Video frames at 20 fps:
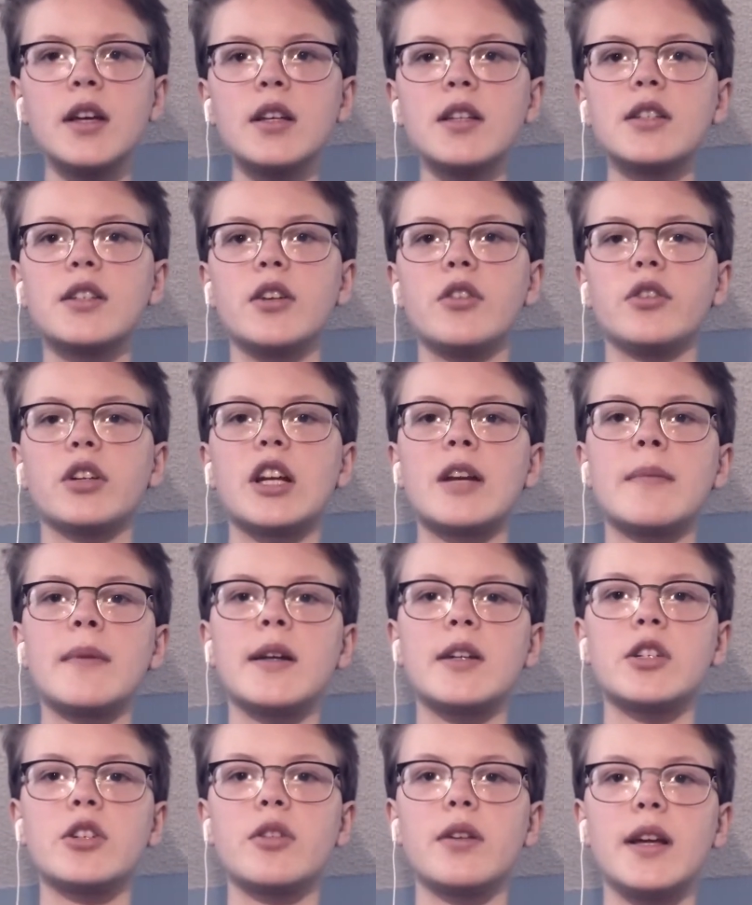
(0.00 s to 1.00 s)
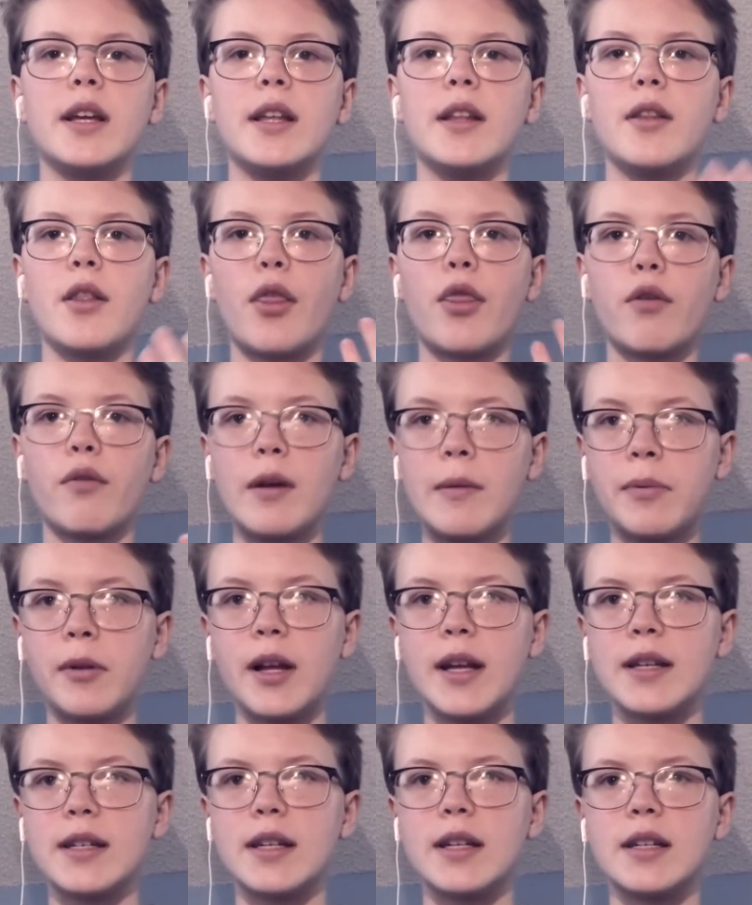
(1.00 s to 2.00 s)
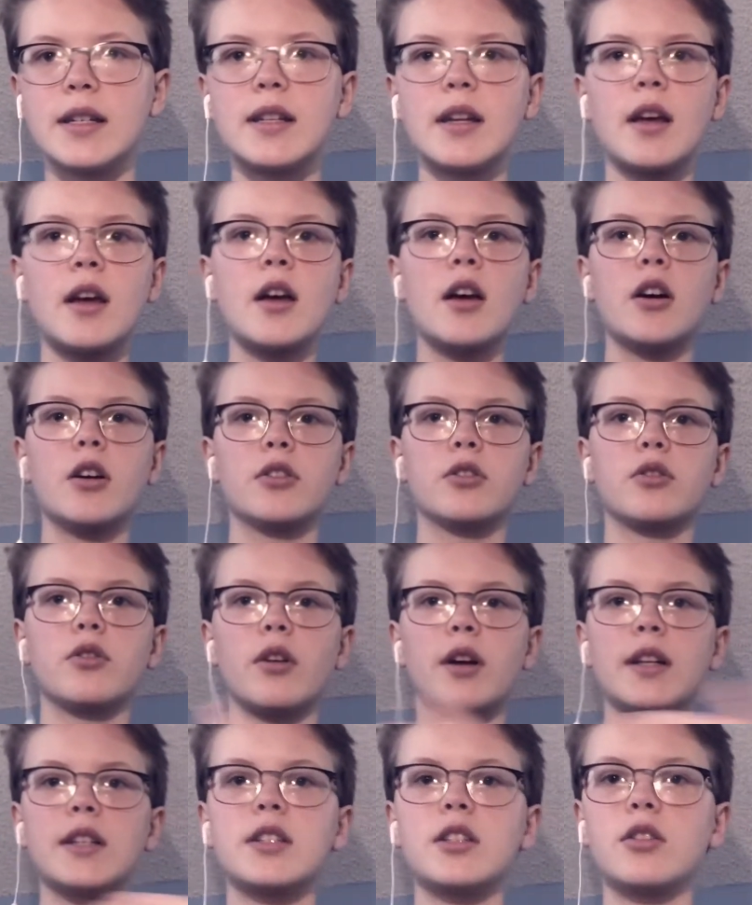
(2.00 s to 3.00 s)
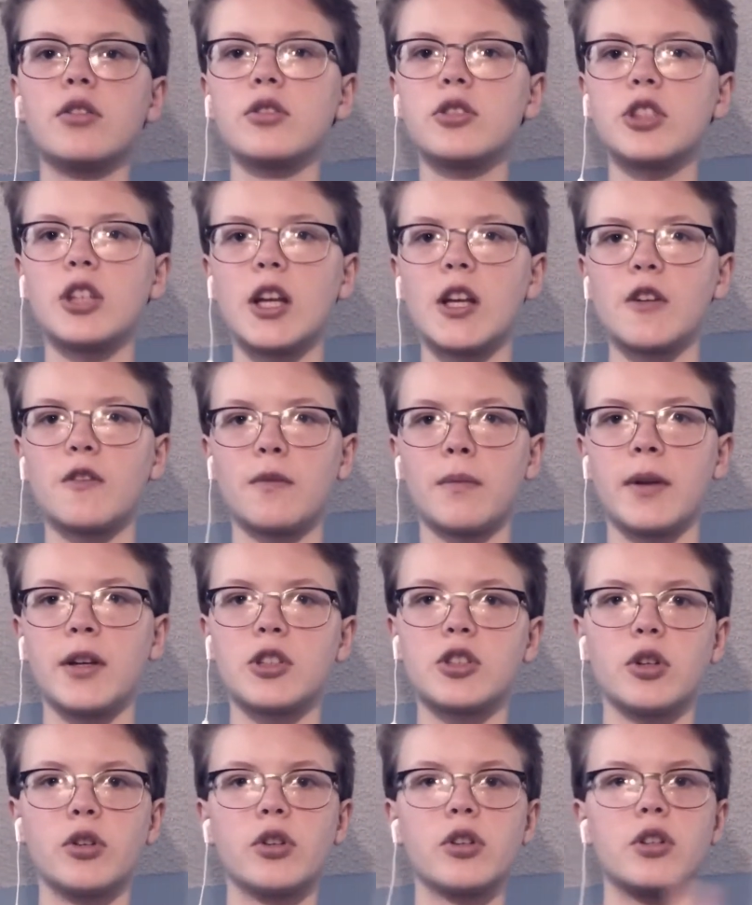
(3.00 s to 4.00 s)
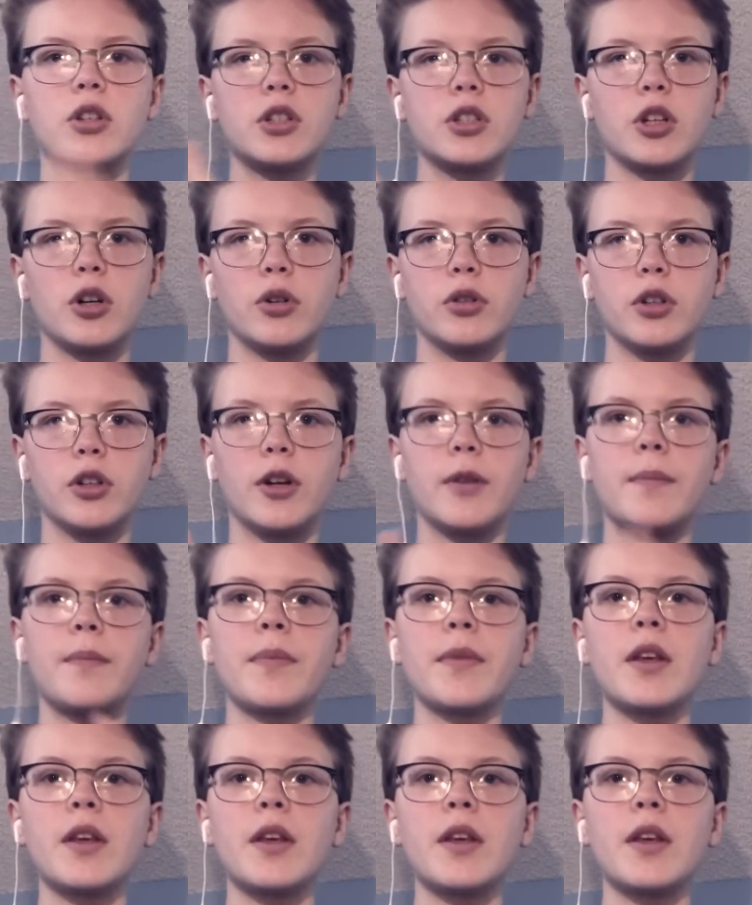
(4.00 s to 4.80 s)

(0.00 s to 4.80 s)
So you're going to measure in 3 places: across your chest from shoulder to shoulder,